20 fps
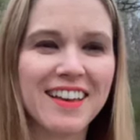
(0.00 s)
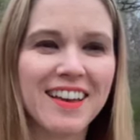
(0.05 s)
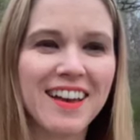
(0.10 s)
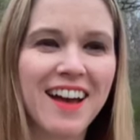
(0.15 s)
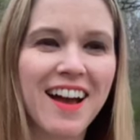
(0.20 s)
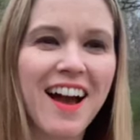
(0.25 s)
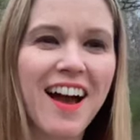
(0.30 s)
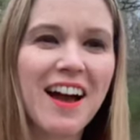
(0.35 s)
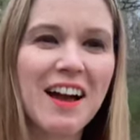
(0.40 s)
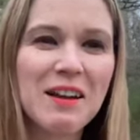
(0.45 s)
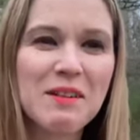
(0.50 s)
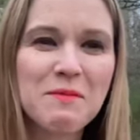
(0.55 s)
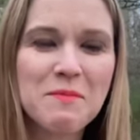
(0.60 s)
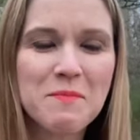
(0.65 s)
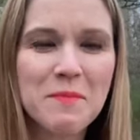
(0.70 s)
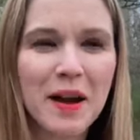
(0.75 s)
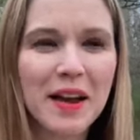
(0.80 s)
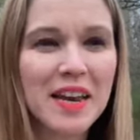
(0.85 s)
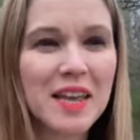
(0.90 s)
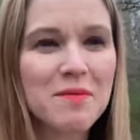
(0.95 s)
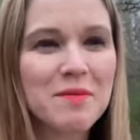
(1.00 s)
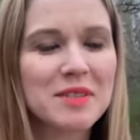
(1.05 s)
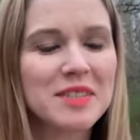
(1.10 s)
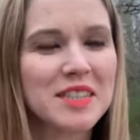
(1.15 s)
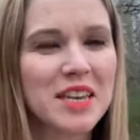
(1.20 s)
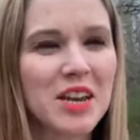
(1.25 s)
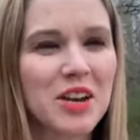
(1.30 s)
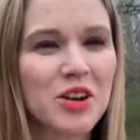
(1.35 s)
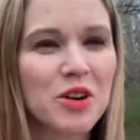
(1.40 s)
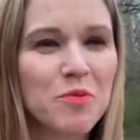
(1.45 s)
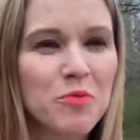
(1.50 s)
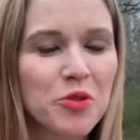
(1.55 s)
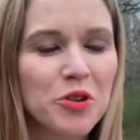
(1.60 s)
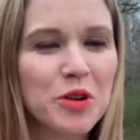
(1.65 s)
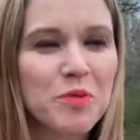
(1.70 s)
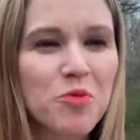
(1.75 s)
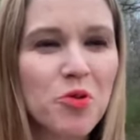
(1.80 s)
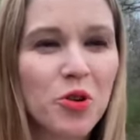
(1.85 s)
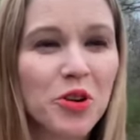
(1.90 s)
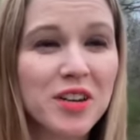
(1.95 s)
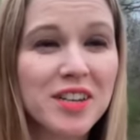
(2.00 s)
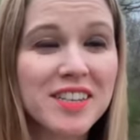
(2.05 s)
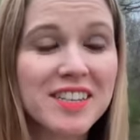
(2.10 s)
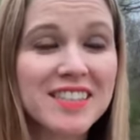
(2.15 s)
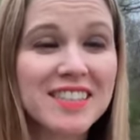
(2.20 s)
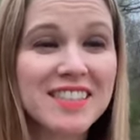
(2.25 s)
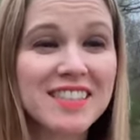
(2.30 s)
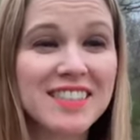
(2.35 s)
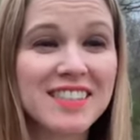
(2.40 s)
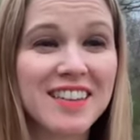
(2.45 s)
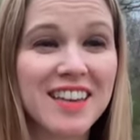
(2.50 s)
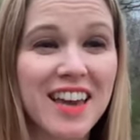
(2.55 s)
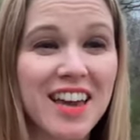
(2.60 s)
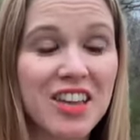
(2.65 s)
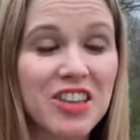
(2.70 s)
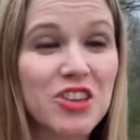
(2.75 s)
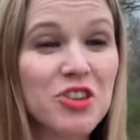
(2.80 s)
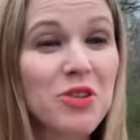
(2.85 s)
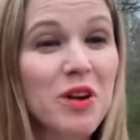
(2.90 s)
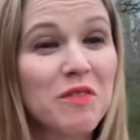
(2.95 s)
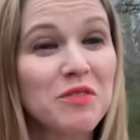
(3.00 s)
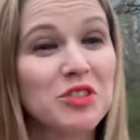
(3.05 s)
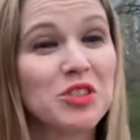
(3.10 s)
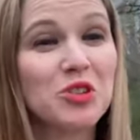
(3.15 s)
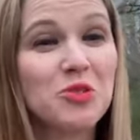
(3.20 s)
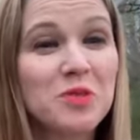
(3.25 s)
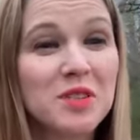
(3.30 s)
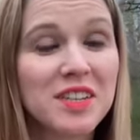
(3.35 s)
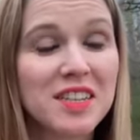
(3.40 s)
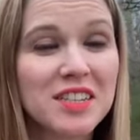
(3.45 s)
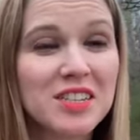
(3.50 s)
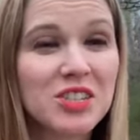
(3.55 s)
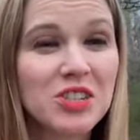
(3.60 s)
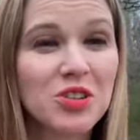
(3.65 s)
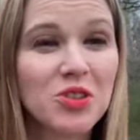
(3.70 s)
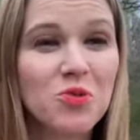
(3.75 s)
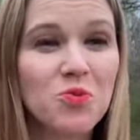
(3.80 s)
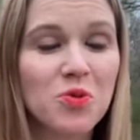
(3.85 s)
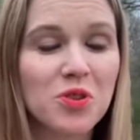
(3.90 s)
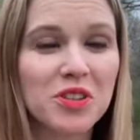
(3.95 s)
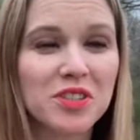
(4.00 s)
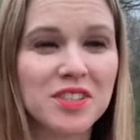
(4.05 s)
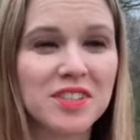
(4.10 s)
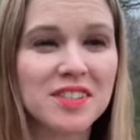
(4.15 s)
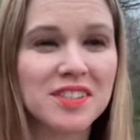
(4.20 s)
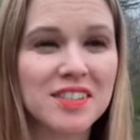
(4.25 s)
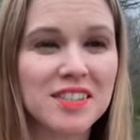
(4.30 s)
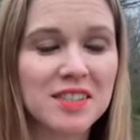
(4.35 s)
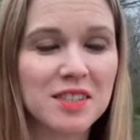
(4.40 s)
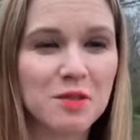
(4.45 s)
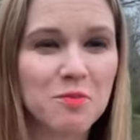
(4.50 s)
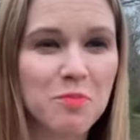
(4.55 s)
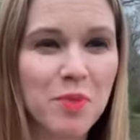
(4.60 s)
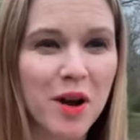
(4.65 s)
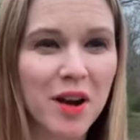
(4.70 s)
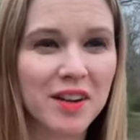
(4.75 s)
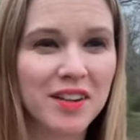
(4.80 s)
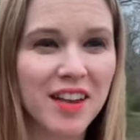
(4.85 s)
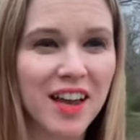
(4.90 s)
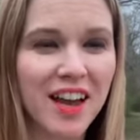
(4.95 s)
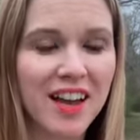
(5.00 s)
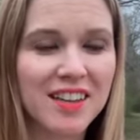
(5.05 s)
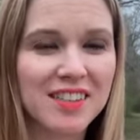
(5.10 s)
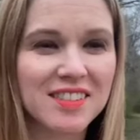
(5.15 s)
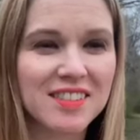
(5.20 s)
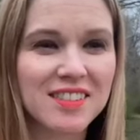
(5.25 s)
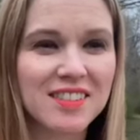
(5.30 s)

Hi, my name is Kara Marie Morris, and you have tuned in to the Words in Season podcast.